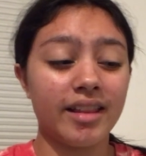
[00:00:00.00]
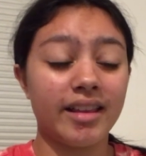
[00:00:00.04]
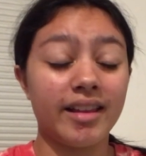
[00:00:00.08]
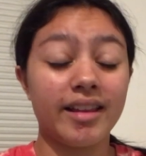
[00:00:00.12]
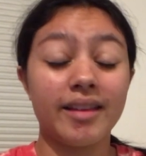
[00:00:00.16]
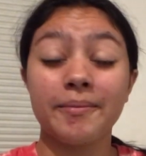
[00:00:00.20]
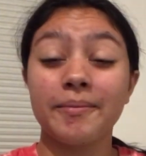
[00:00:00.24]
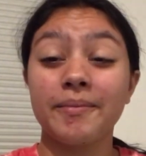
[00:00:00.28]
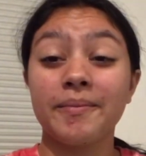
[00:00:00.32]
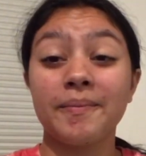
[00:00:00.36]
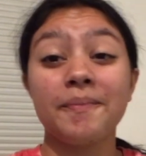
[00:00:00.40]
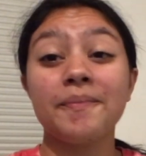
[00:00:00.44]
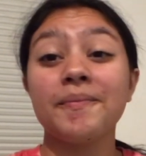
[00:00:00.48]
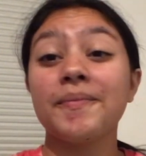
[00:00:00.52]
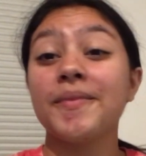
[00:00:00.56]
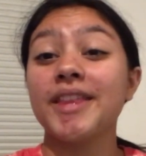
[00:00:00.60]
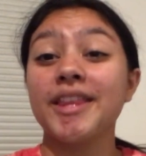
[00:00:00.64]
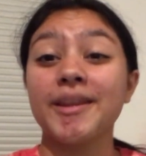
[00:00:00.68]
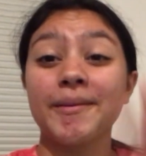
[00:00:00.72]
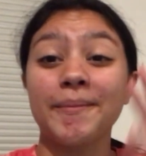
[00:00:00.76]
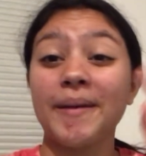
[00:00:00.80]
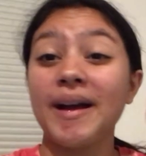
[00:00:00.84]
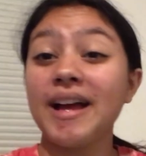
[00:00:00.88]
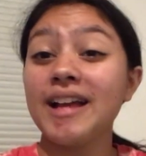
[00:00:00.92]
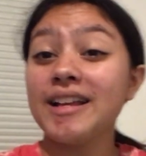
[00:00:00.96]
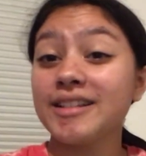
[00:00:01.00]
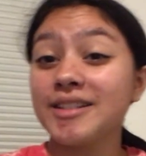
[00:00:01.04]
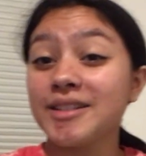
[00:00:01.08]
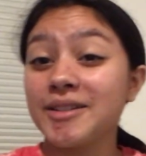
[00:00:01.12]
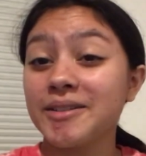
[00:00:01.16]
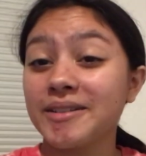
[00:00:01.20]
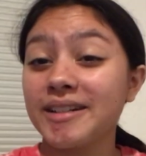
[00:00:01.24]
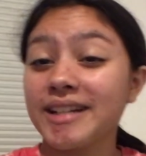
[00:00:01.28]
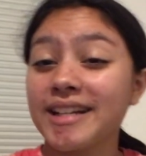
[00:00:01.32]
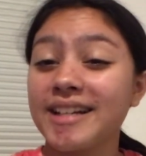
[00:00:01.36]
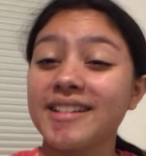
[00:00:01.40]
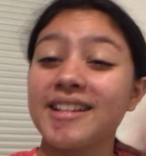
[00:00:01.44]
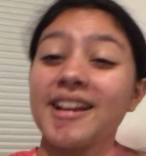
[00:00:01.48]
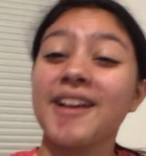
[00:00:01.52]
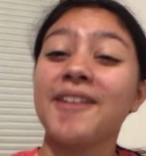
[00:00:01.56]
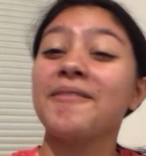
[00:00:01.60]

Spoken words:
the past 2 days,